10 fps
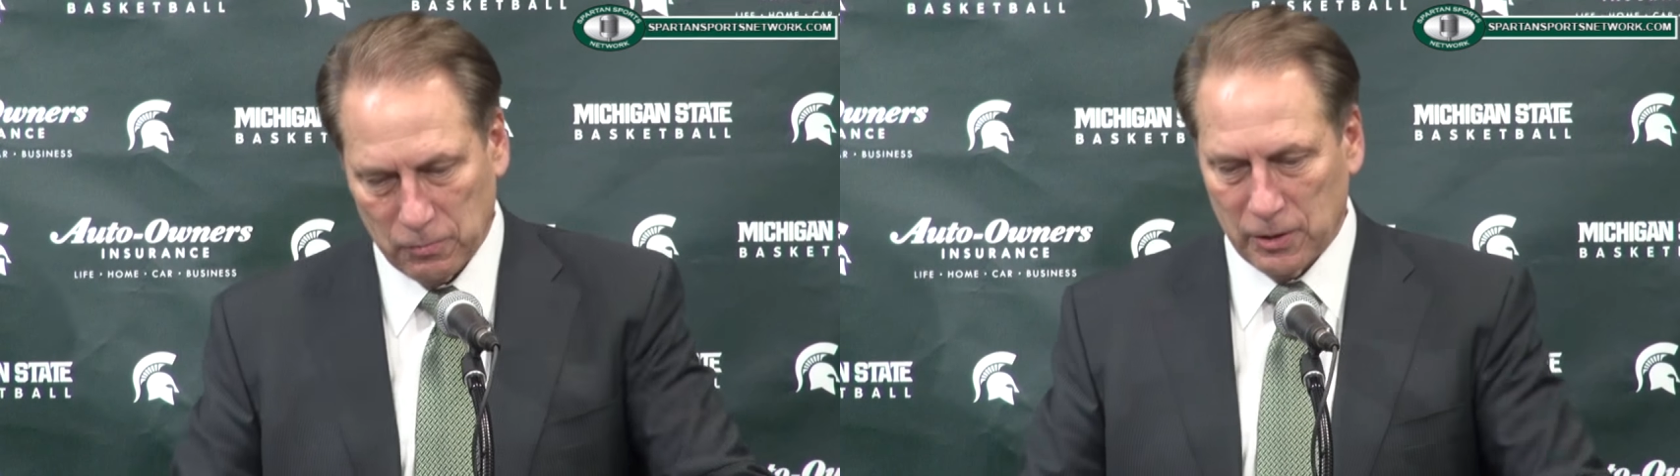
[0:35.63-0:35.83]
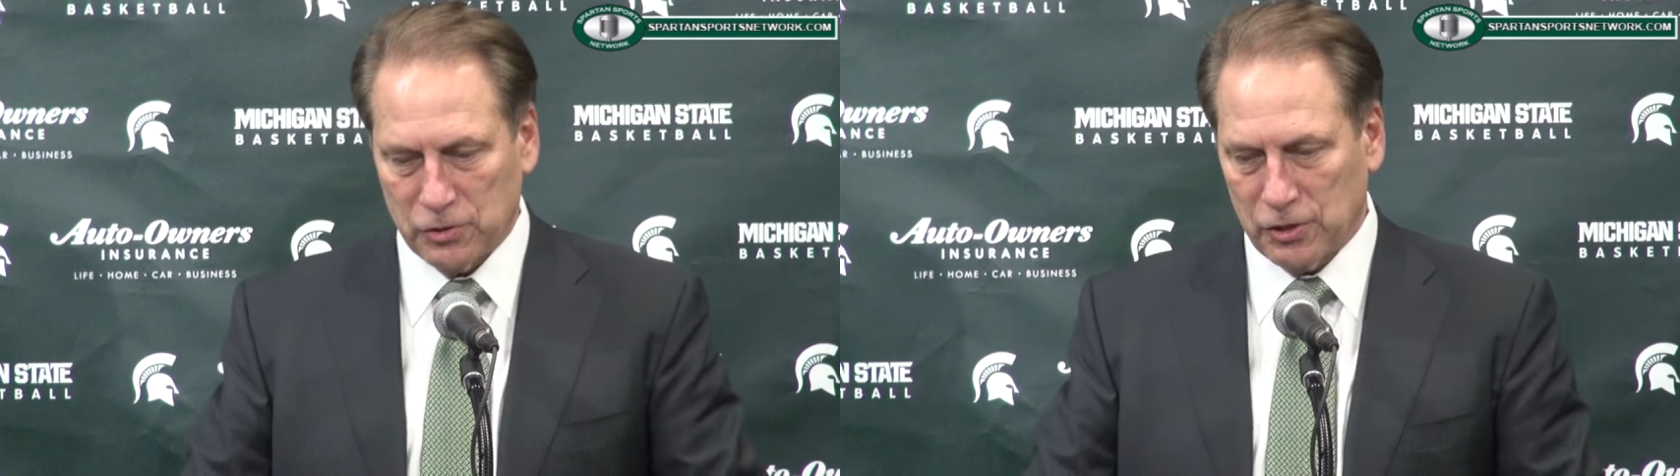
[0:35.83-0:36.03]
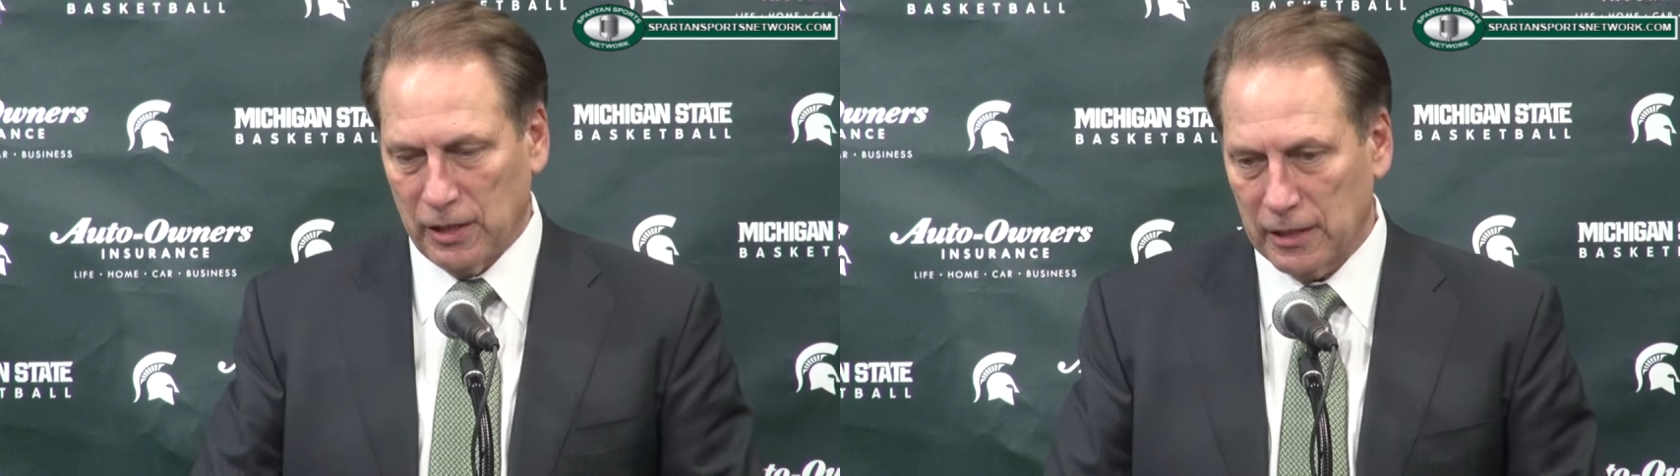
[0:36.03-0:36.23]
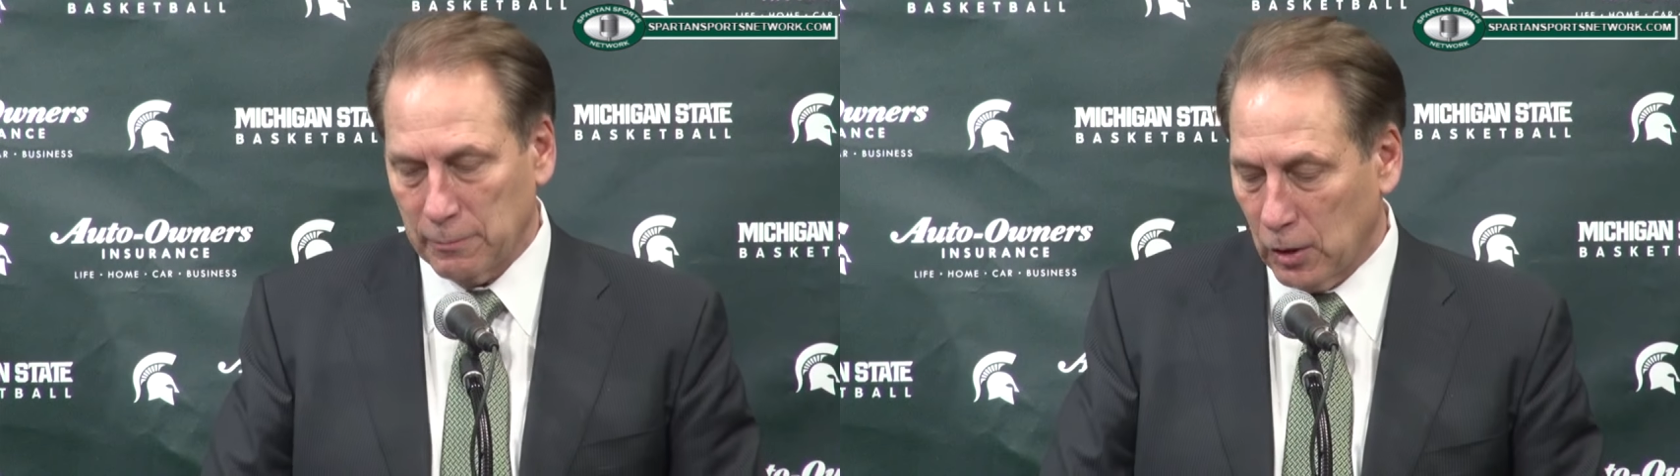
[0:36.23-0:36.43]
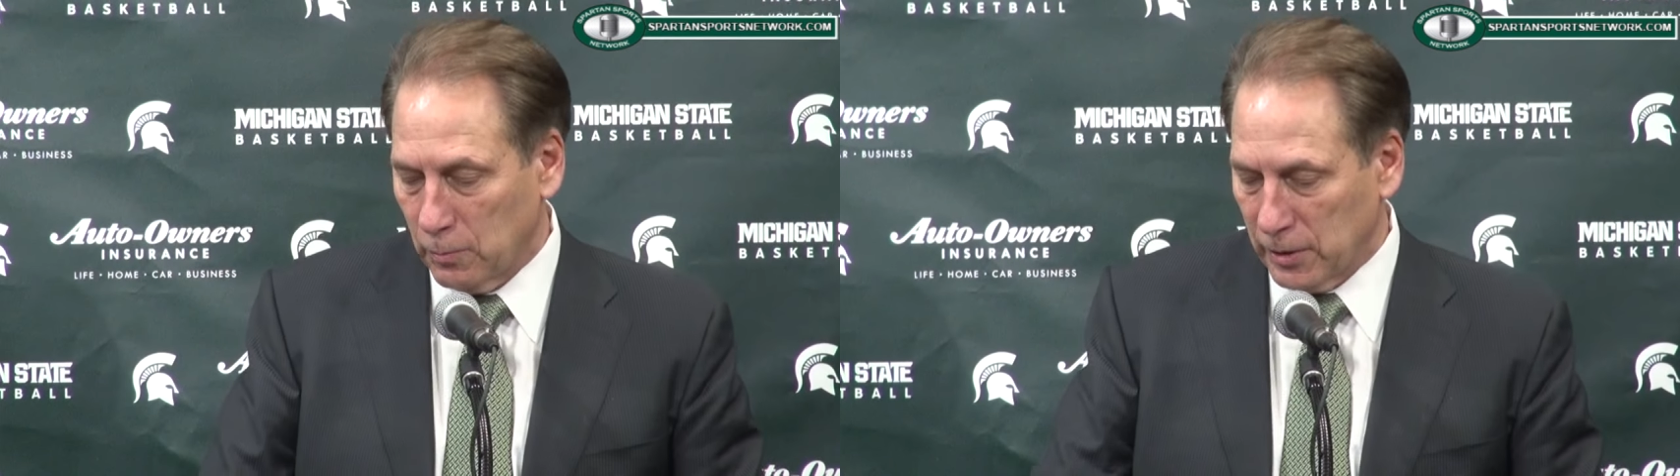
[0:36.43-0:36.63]
one shining
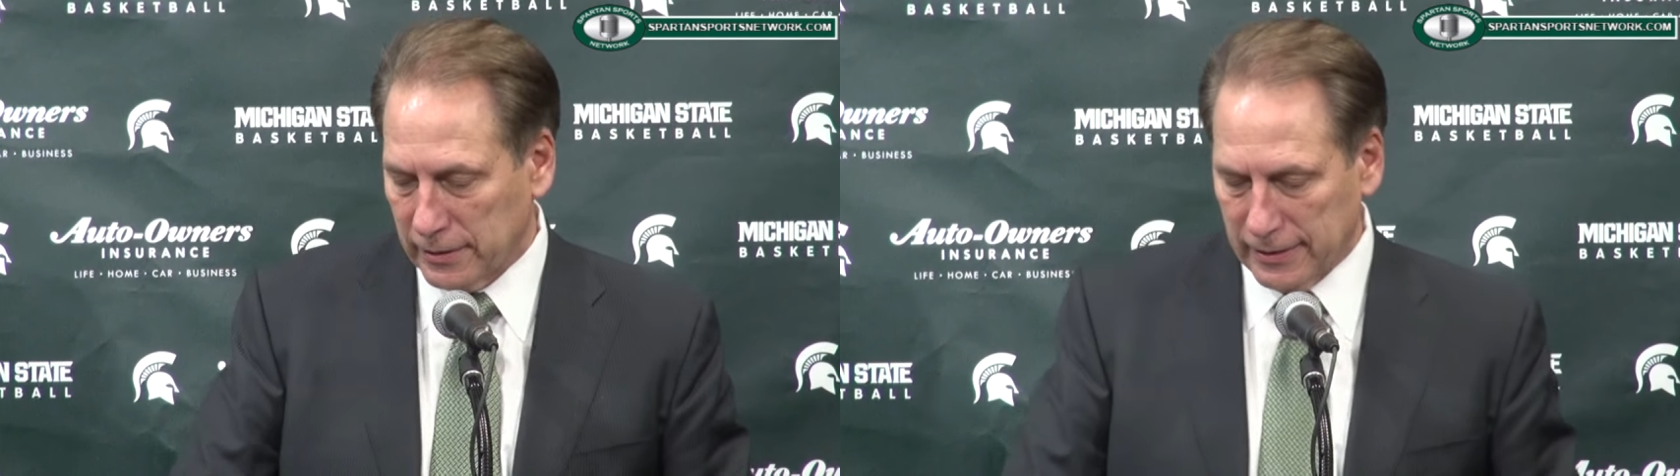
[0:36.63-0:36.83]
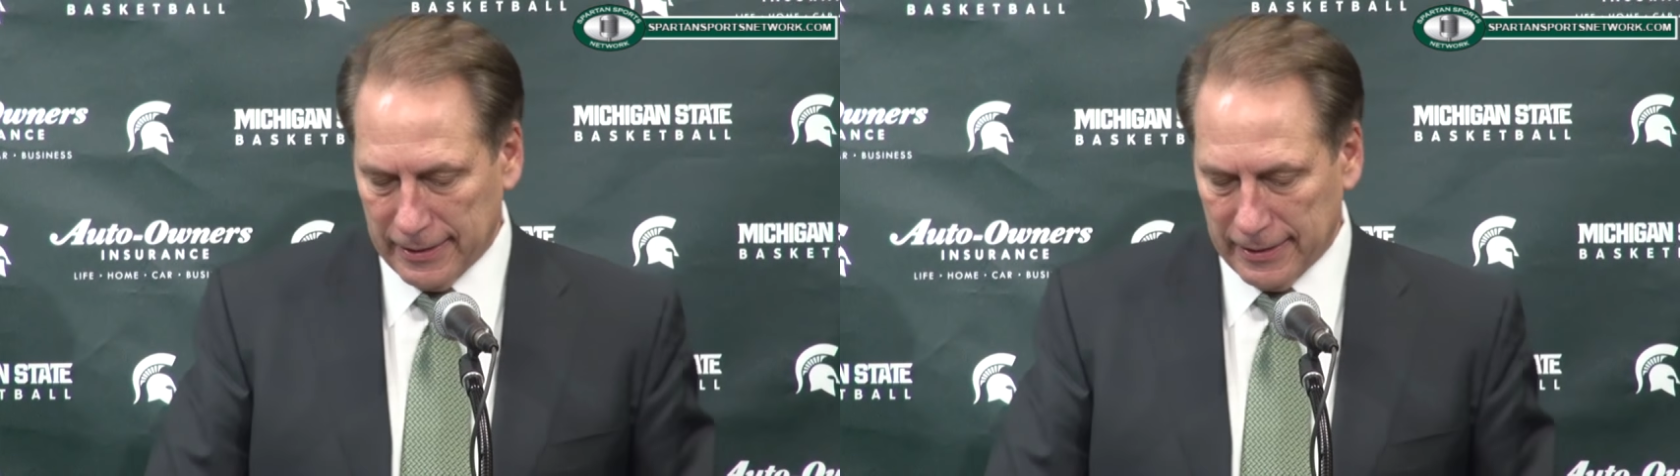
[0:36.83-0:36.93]
moment.